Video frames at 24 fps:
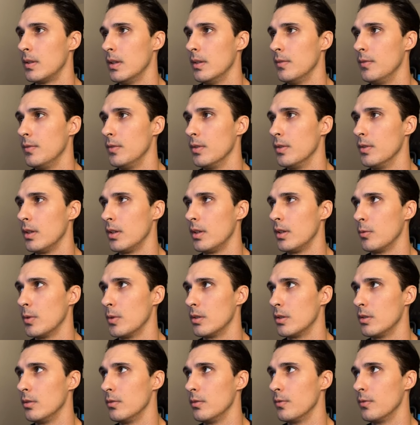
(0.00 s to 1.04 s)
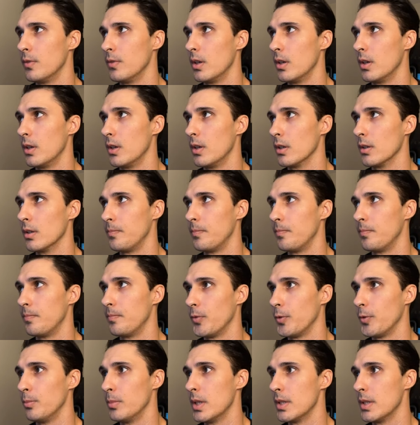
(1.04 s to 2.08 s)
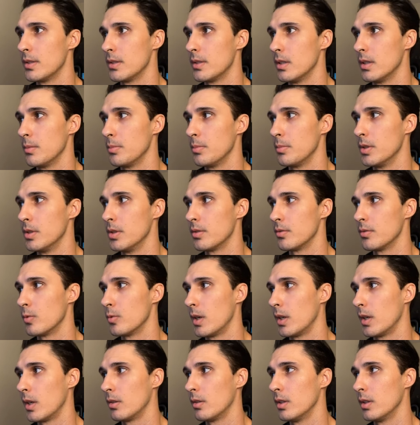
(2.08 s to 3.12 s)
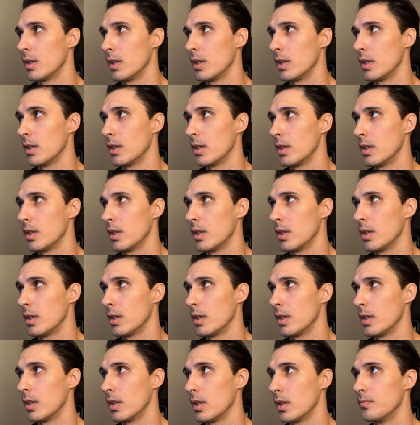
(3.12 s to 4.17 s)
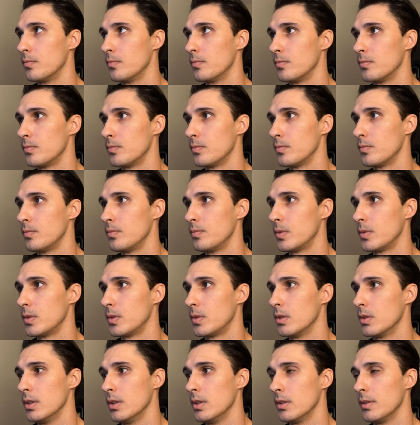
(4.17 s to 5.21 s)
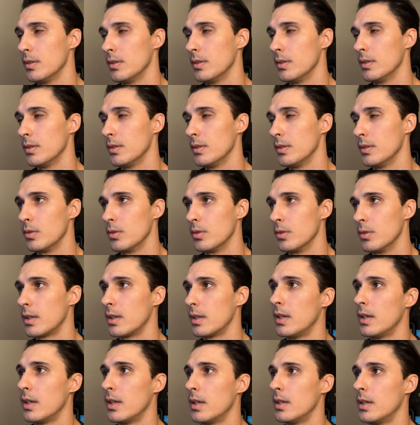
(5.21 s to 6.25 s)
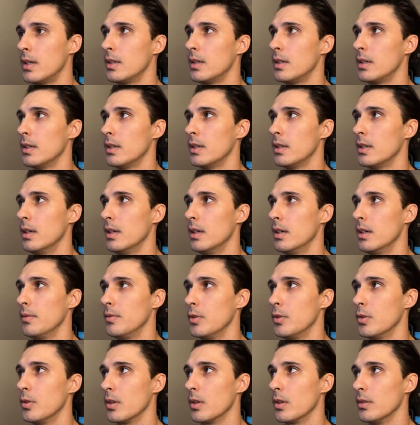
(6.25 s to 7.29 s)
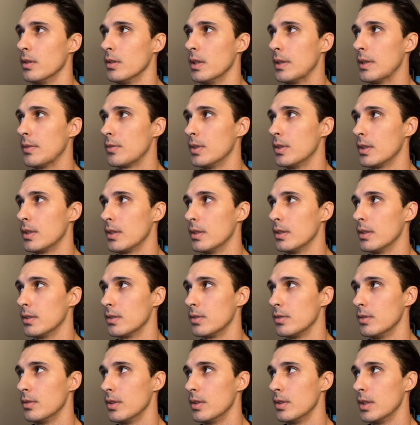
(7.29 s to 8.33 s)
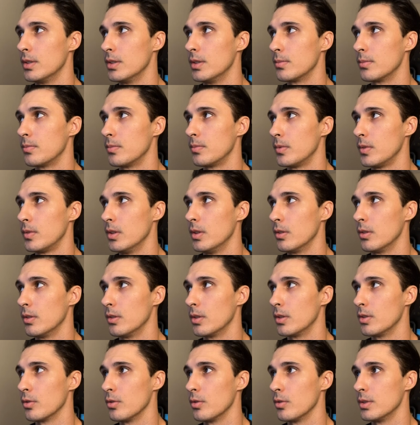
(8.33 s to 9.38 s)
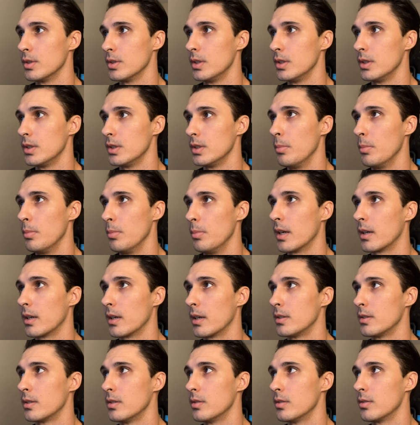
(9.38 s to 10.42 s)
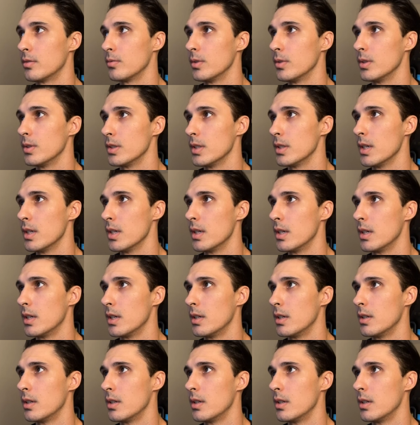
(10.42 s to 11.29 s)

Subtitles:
If you think you went too far, you messed up, just right click, and if you clicked, if you already left clicked and it's too late, just, you know, Control Z, go back, just reset.